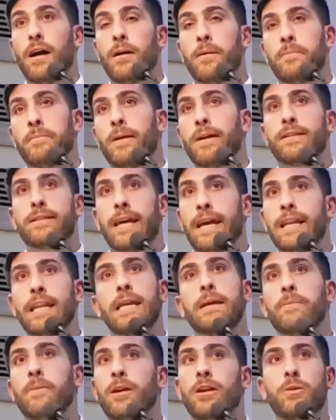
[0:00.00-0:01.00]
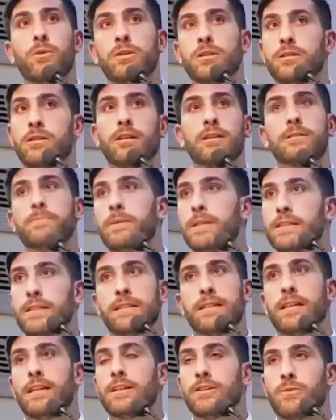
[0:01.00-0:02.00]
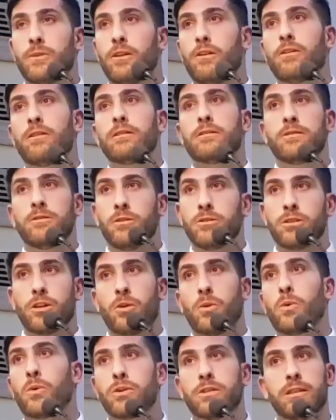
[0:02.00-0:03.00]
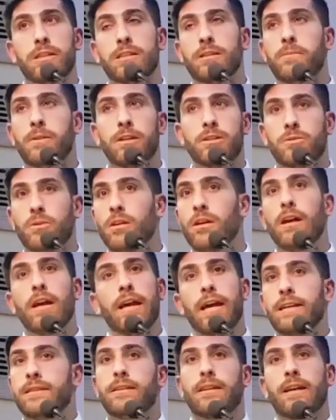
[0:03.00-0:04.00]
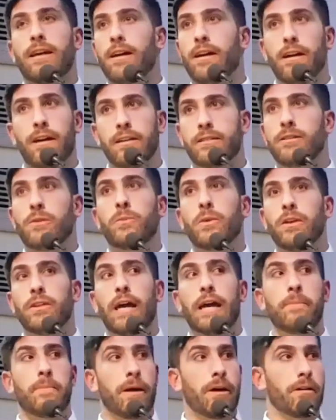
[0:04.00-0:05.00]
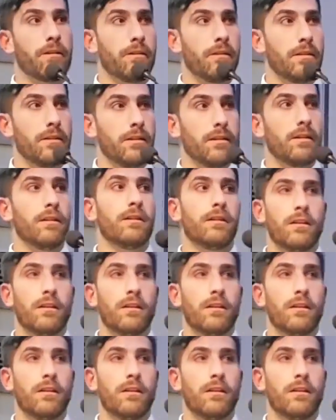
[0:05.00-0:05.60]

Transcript: Uh, but anyone who does business in Israel or knows the court system in Israel, it's like a, it's a real nightmare